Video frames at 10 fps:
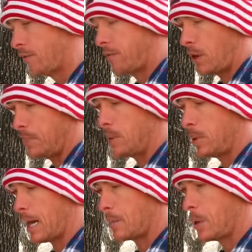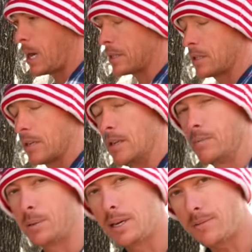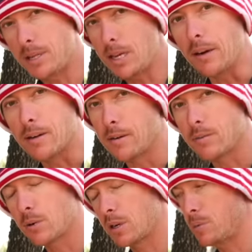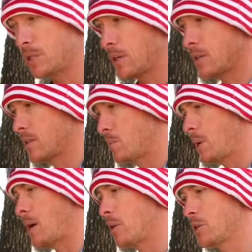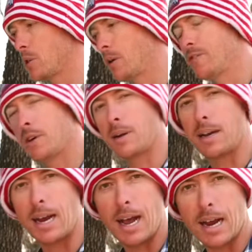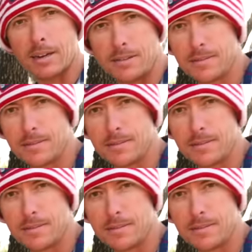from the black box. But even then, we're gonna be sucking some power, so I figured out a hack.